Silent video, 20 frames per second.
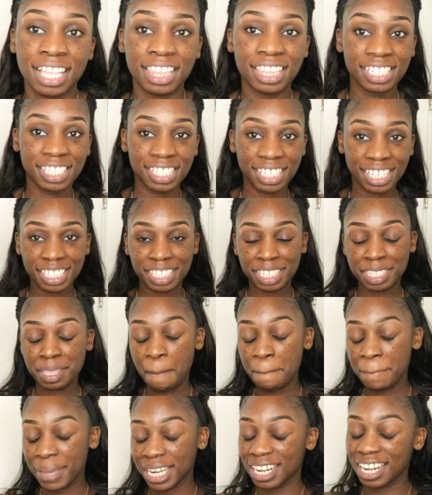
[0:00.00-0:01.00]
Let's get to the
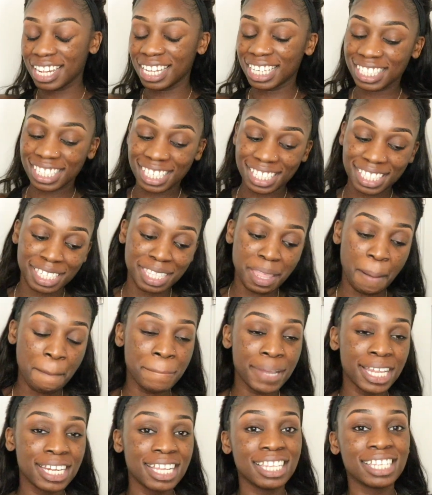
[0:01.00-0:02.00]
money, let's get to the
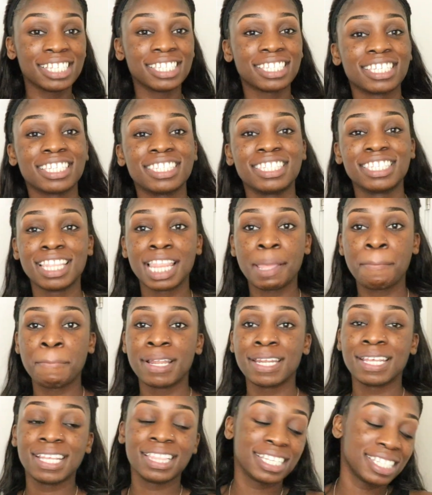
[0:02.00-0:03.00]
money, let's get to the
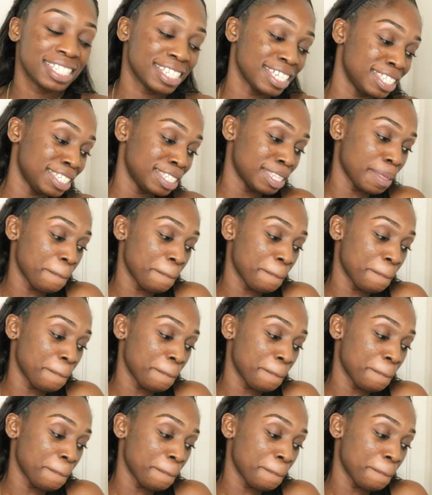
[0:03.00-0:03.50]
money, let's get to the